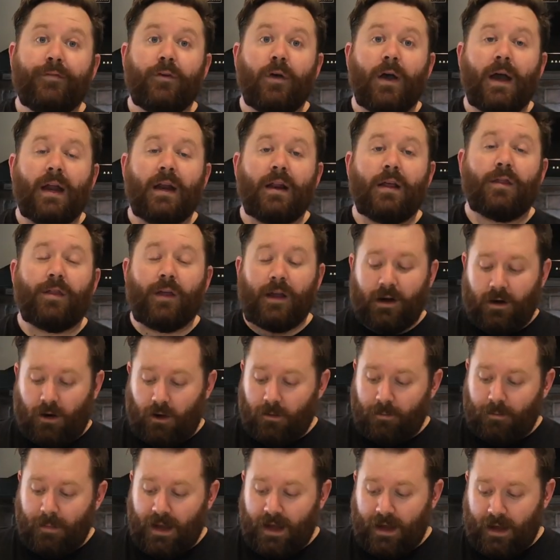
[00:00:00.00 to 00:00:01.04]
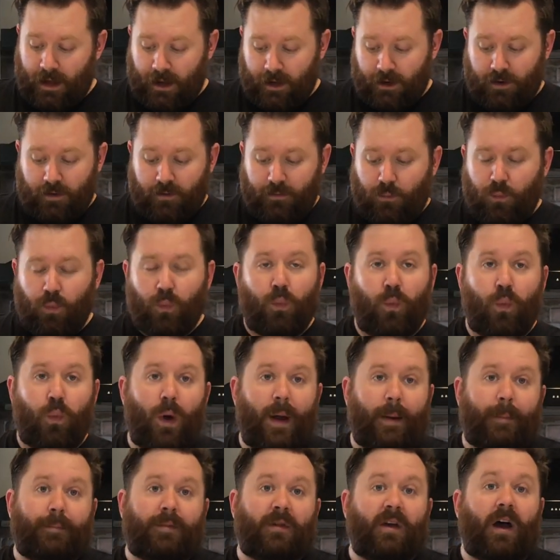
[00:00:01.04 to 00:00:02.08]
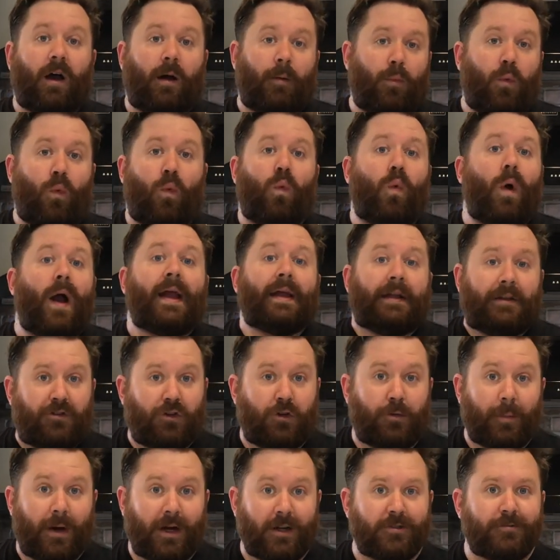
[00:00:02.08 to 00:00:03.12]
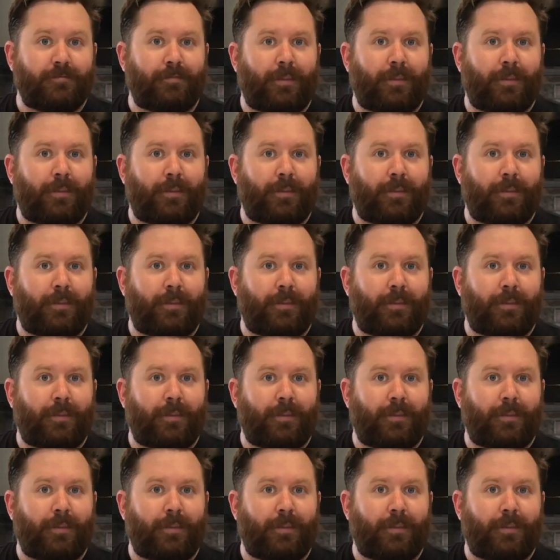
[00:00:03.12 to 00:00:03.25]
you're anything like me and you've whipped up way too much